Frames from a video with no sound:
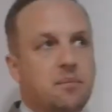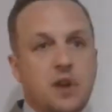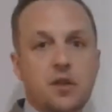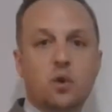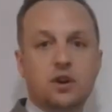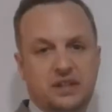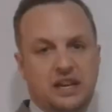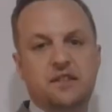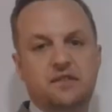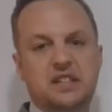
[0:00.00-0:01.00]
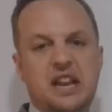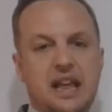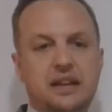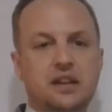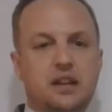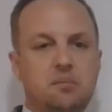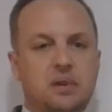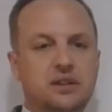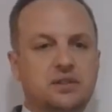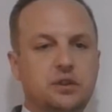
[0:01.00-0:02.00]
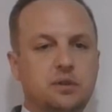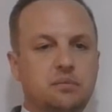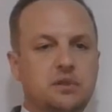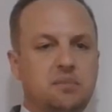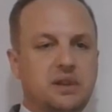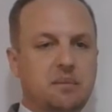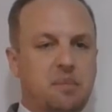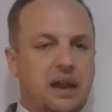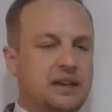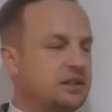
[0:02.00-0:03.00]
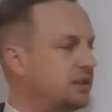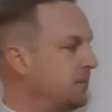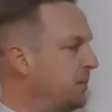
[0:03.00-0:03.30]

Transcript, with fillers: In other words, if 10 can be assumed to be the base.